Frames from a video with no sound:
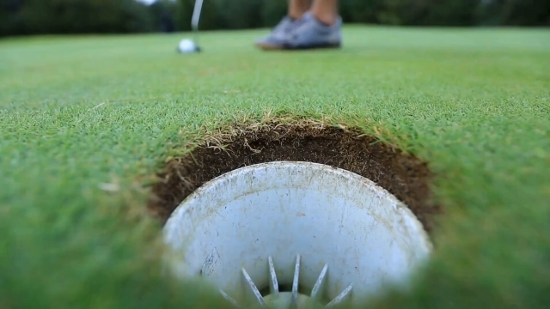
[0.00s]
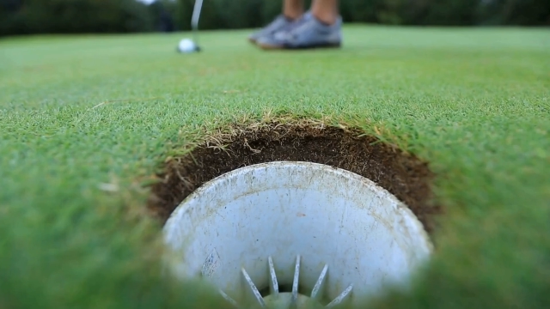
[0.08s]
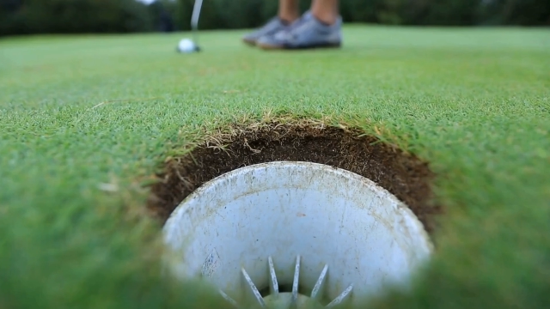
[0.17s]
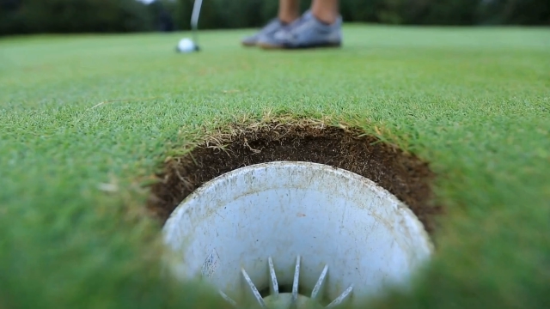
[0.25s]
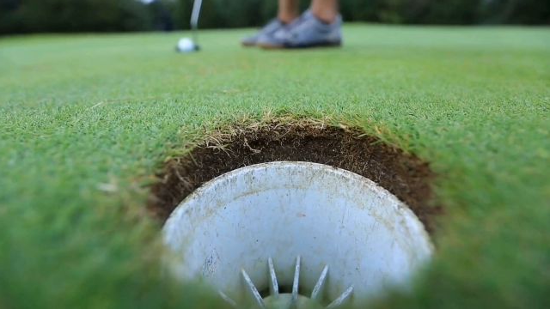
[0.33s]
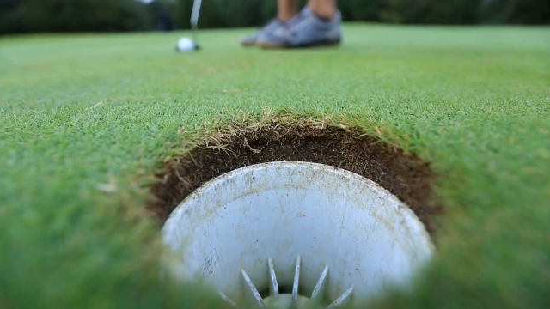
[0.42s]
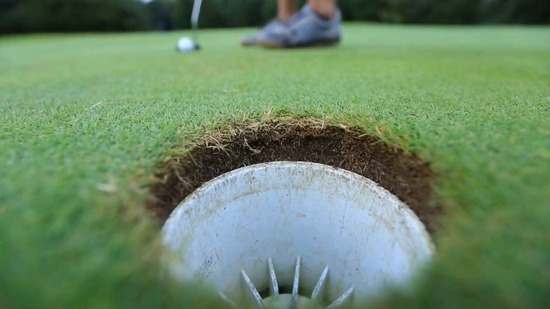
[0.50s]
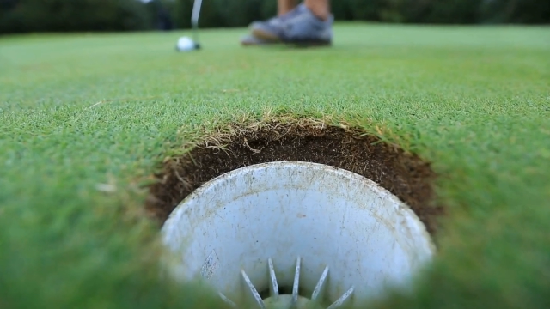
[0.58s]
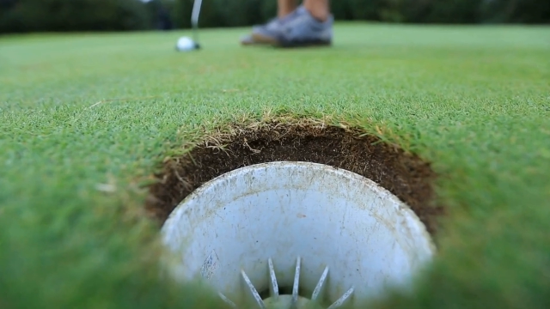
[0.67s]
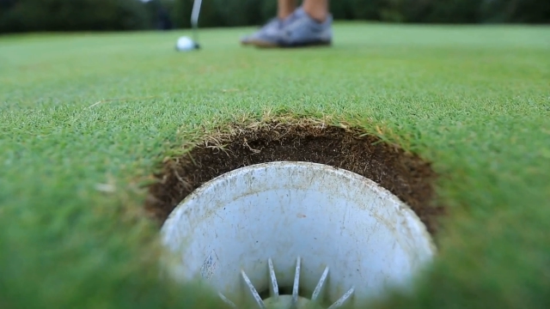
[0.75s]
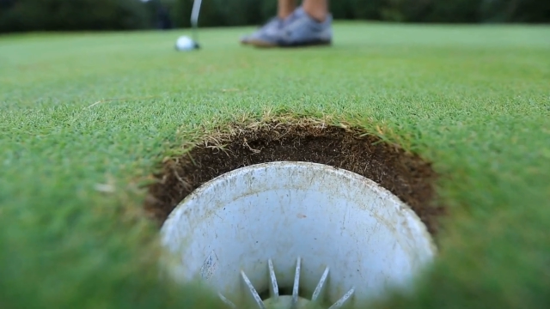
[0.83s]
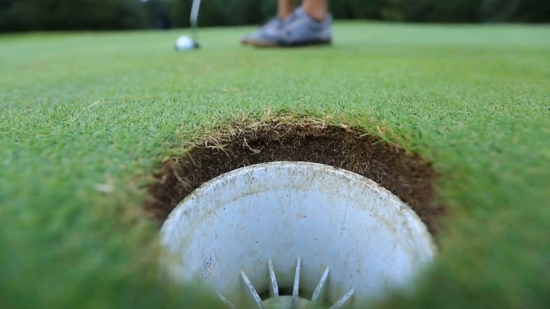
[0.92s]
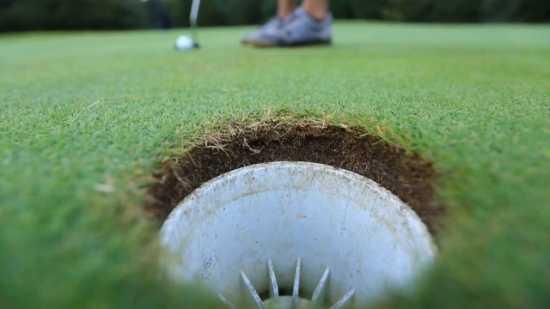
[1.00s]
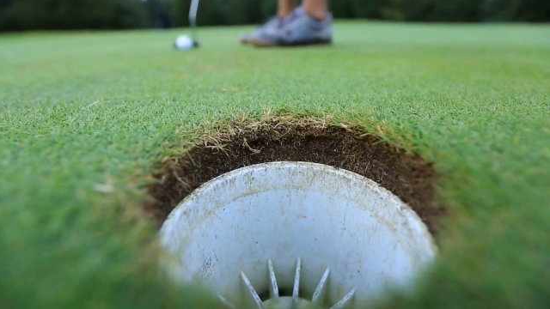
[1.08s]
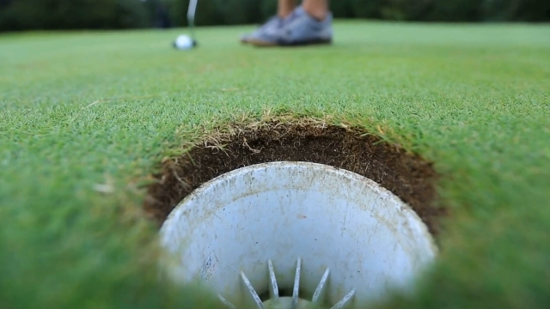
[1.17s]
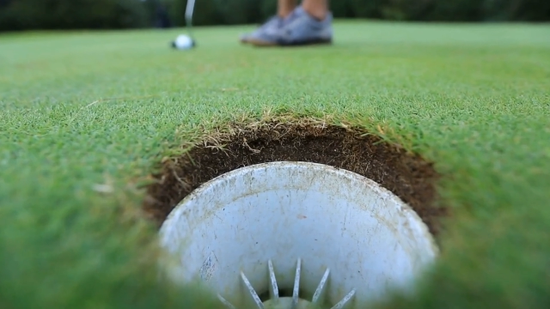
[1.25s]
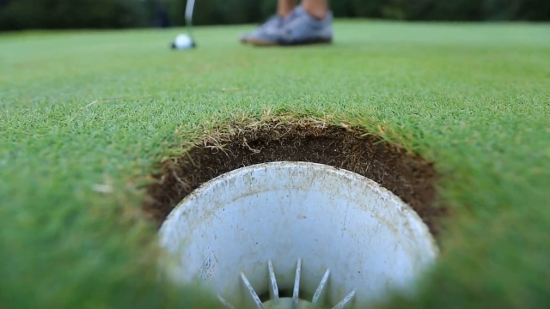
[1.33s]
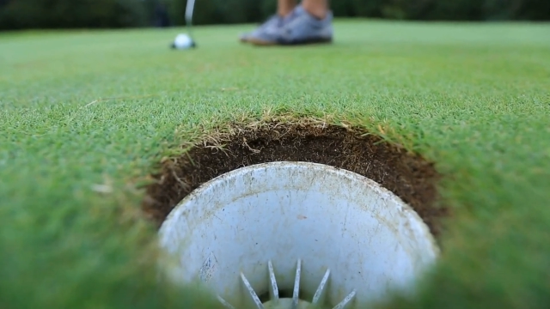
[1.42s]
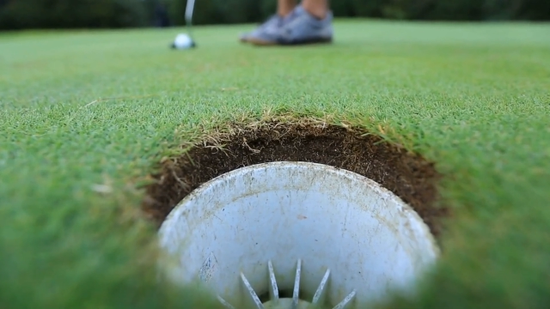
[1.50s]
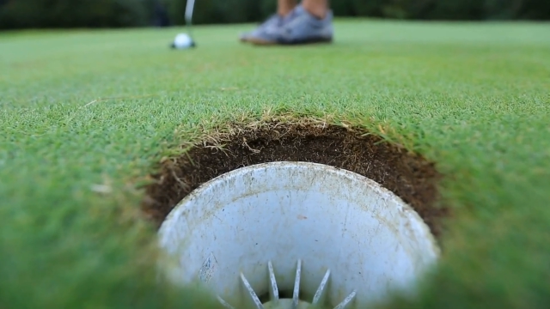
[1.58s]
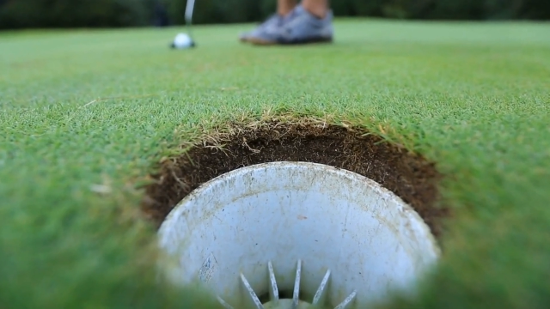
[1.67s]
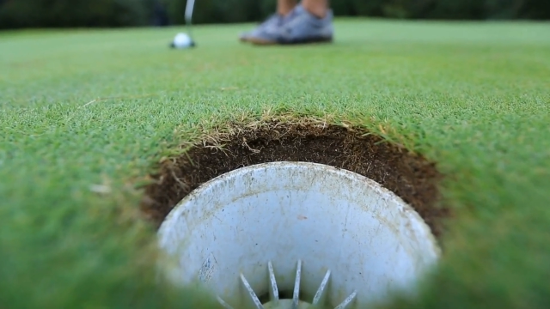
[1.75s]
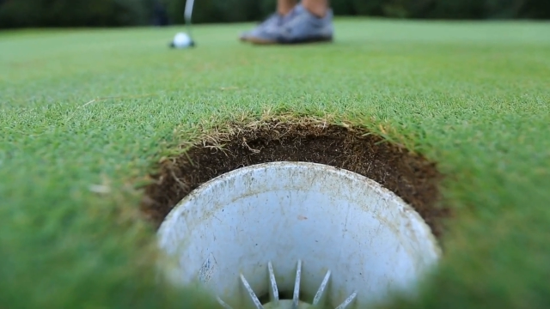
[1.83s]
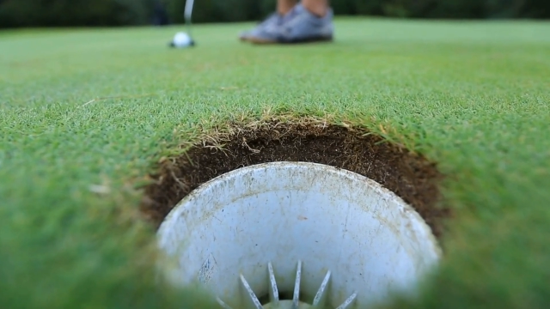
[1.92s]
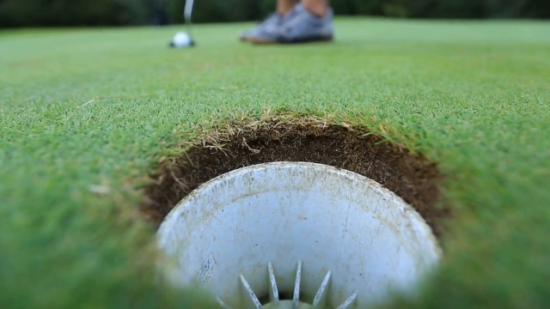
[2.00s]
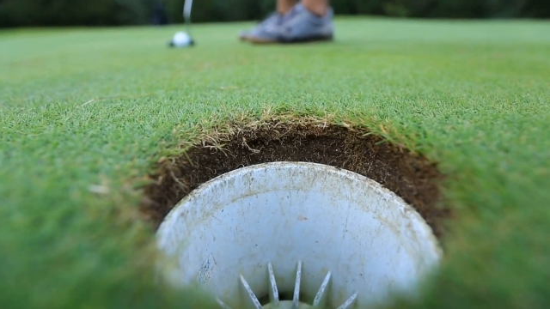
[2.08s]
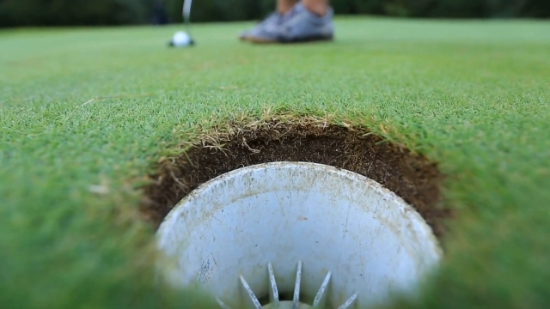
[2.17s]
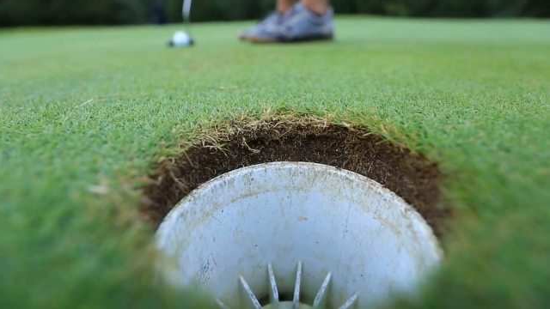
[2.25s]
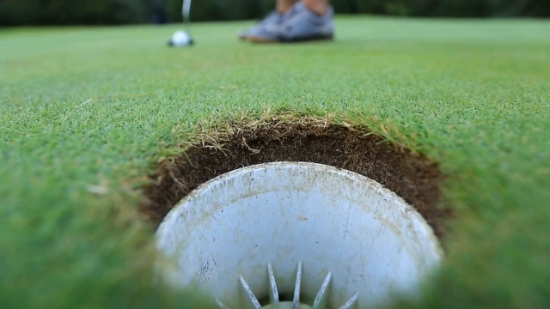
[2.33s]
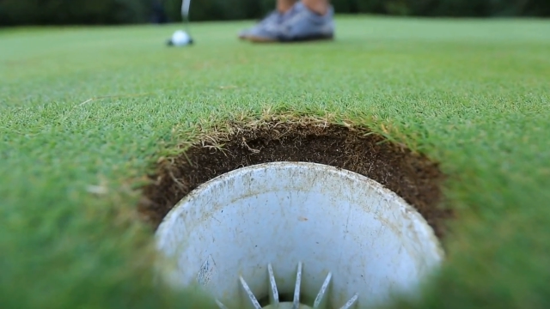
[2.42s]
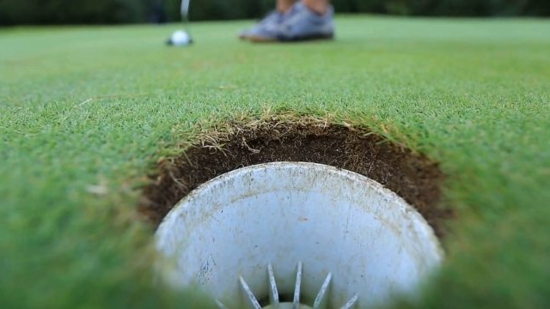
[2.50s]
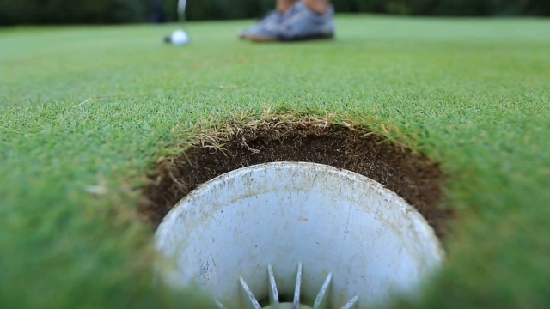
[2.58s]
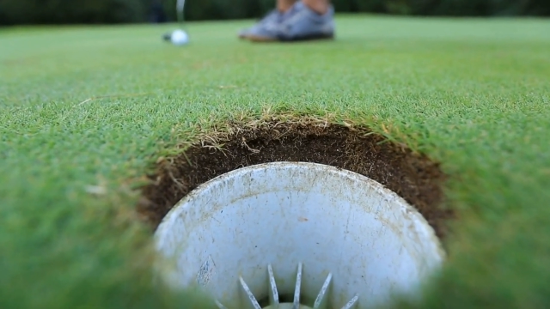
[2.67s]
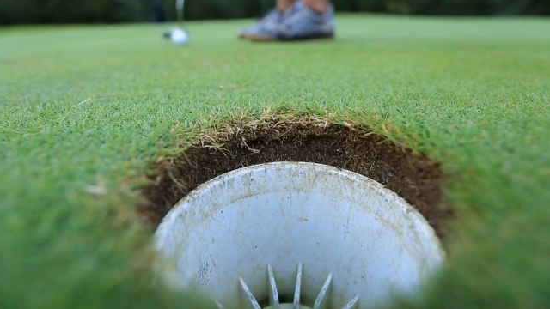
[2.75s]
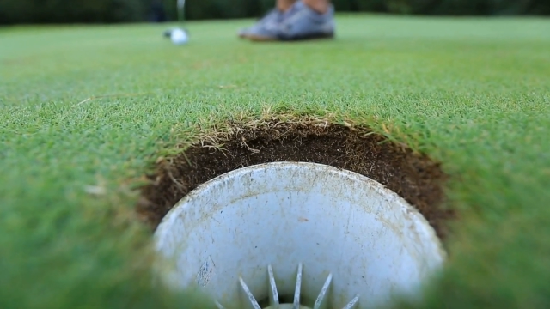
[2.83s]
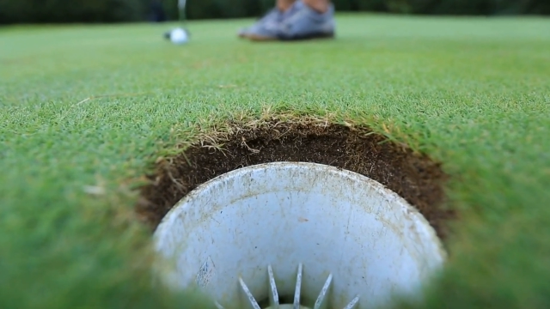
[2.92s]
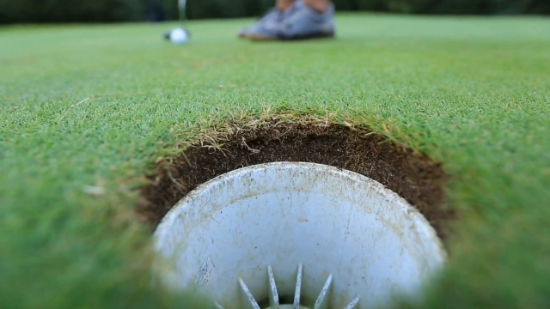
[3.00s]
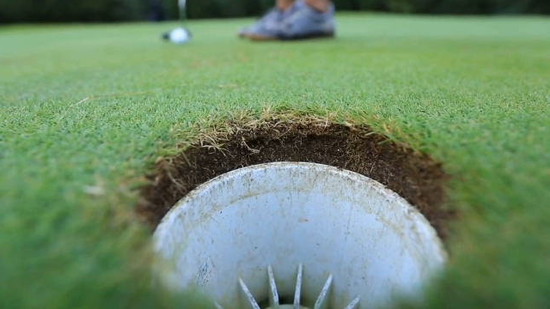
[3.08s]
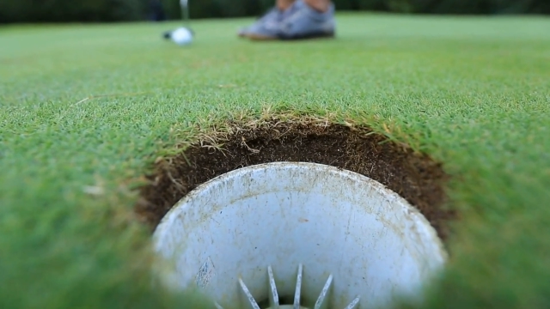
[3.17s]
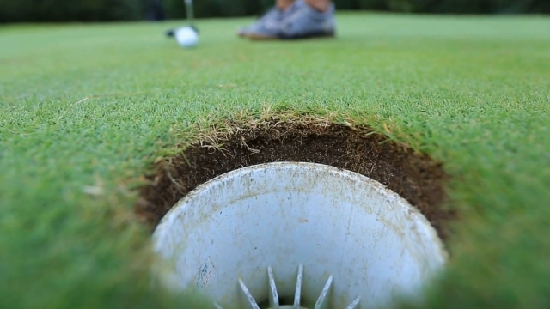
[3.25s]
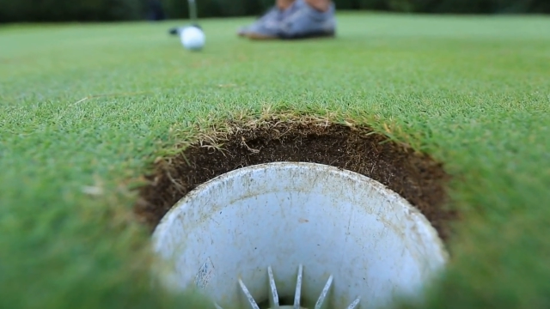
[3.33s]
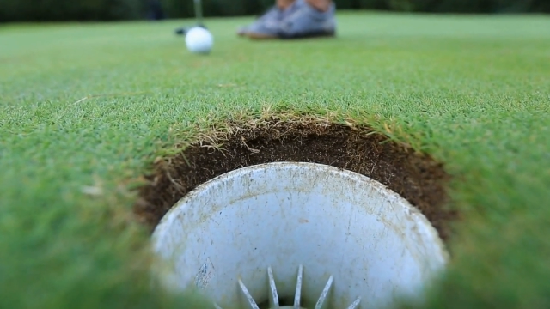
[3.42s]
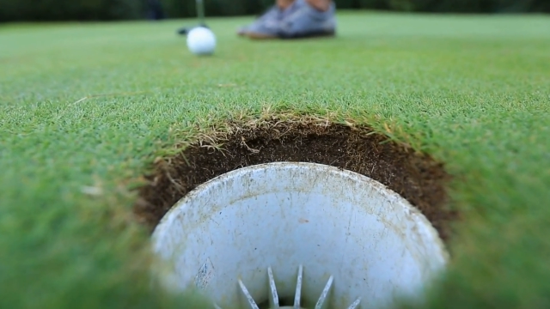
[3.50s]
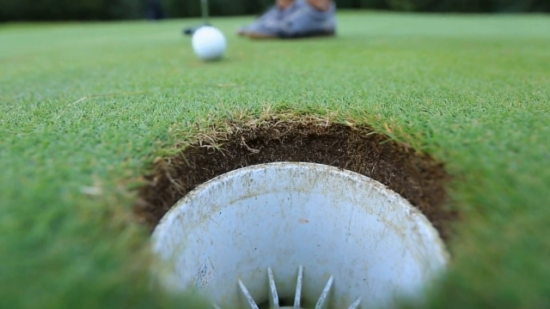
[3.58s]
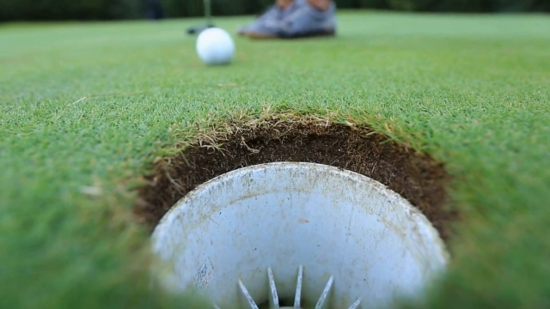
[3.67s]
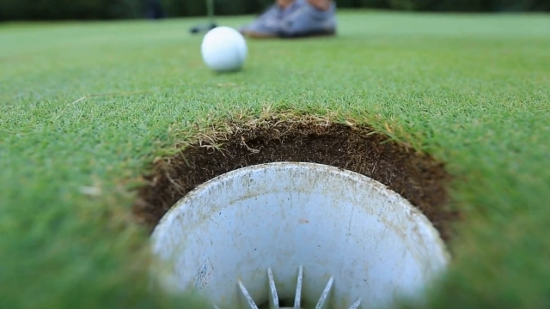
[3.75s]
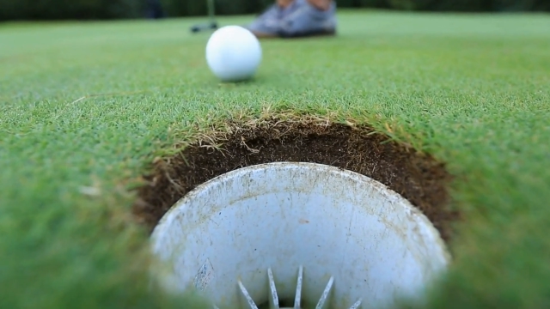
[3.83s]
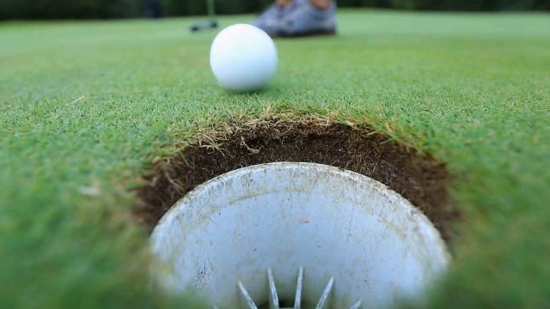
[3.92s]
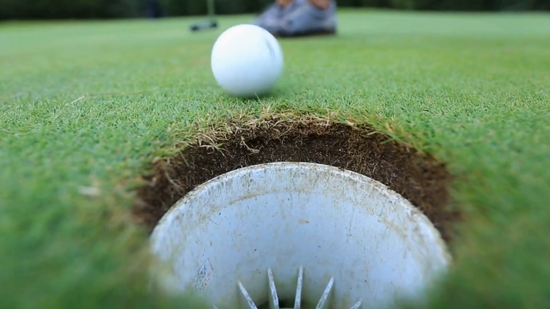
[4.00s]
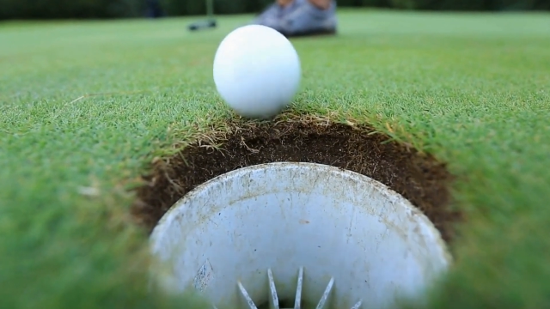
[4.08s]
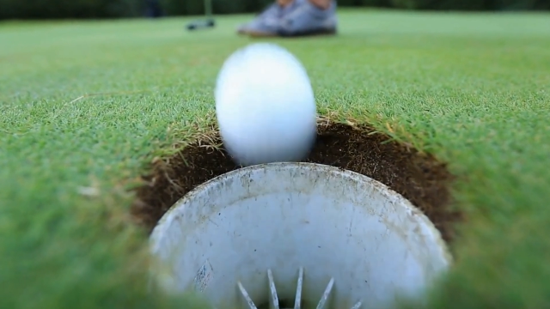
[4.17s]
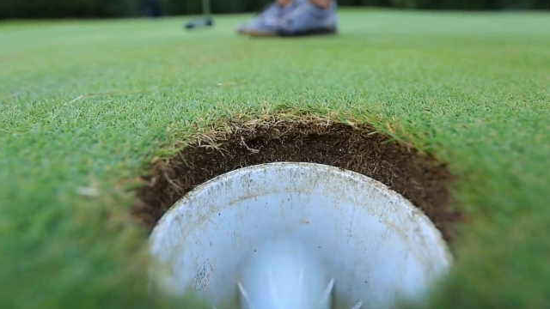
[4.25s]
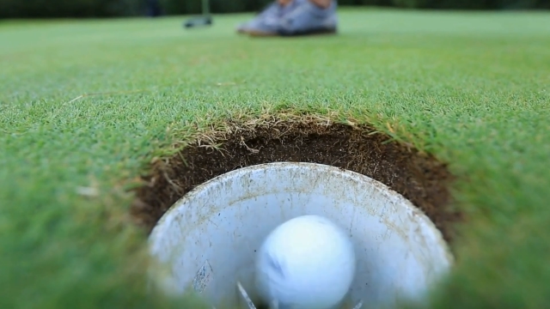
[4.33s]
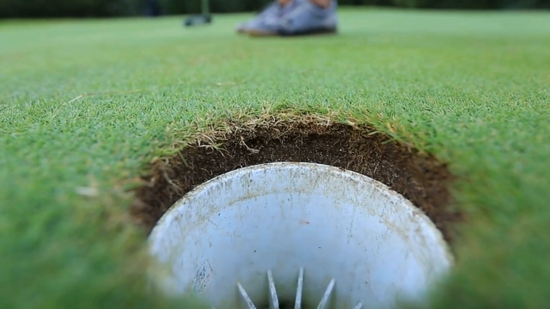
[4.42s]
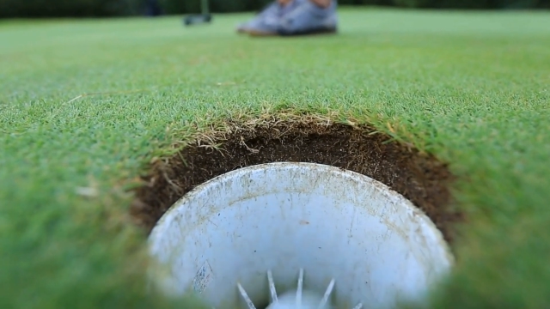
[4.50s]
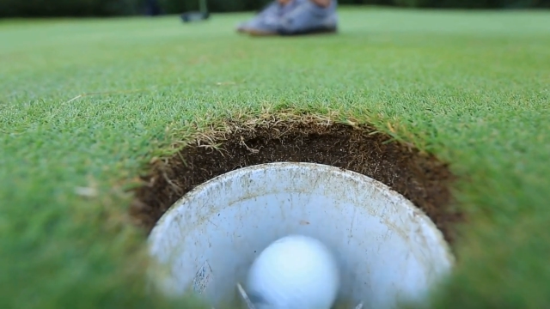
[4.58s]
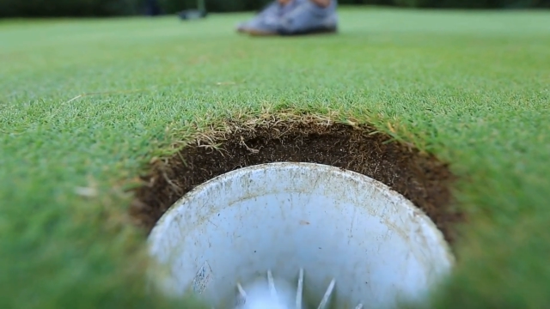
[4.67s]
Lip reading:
(no speaker visible)